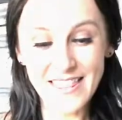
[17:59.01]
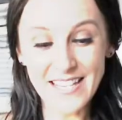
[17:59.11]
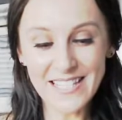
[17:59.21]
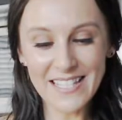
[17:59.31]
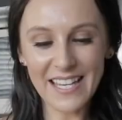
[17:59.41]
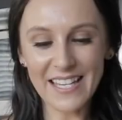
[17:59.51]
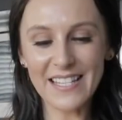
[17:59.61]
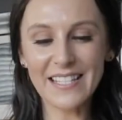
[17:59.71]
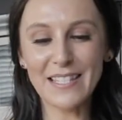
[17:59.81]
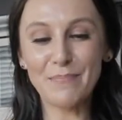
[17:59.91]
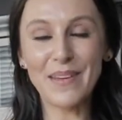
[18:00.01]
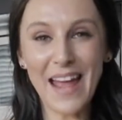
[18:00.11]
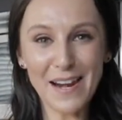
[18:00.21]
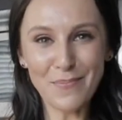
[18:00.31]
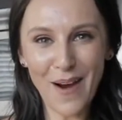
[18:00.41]
This is the
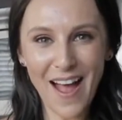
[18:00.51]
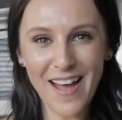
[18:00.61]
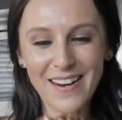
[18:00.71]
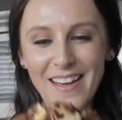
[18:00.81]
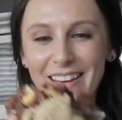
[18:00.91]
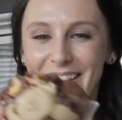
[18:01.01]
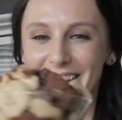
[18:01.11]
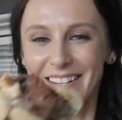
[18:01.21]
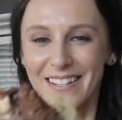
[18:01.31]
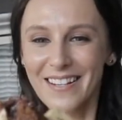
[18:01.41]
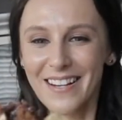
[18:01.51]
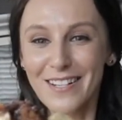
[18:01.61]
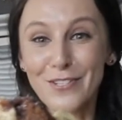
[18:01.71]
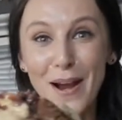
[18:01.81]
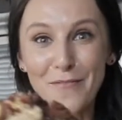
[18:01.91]
banana bread
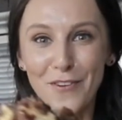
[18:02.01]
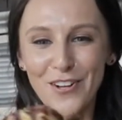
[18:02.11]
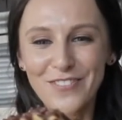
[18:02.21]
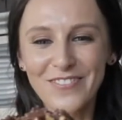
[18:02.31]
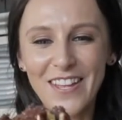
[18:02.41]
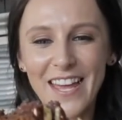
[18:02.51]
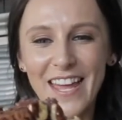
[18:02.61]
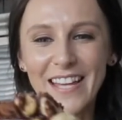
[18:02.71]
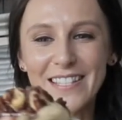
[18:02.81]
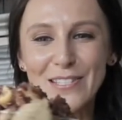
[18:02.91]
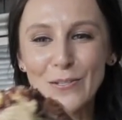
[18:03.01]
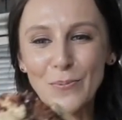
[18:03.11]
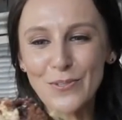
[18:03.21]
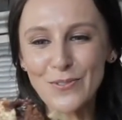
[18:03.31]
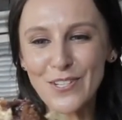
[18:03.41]
trifle. It's super
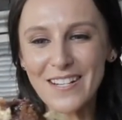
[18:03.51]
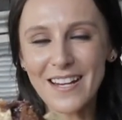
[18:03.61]
nutrient